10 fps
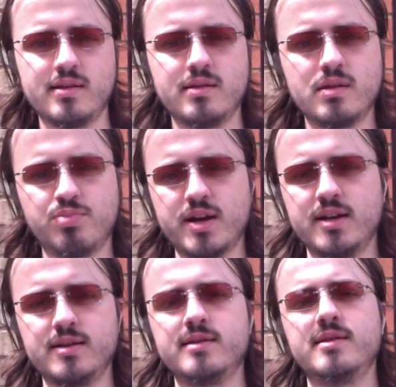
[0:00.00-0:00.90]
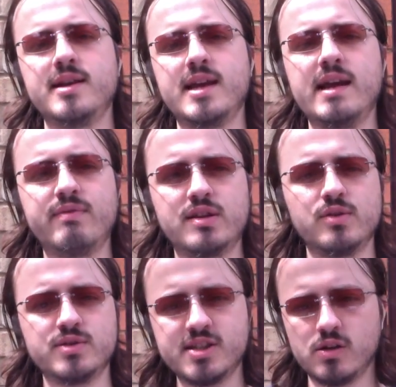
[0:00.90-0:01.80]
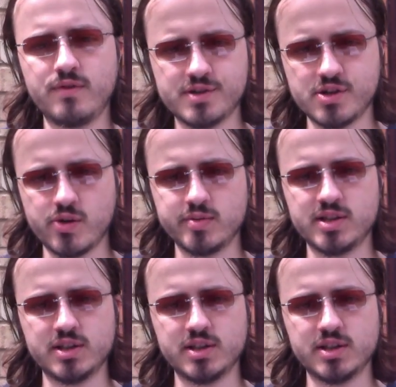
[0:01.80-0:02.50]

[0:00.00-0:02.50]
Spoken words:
the brigand that he gave the 2 silver to. It was a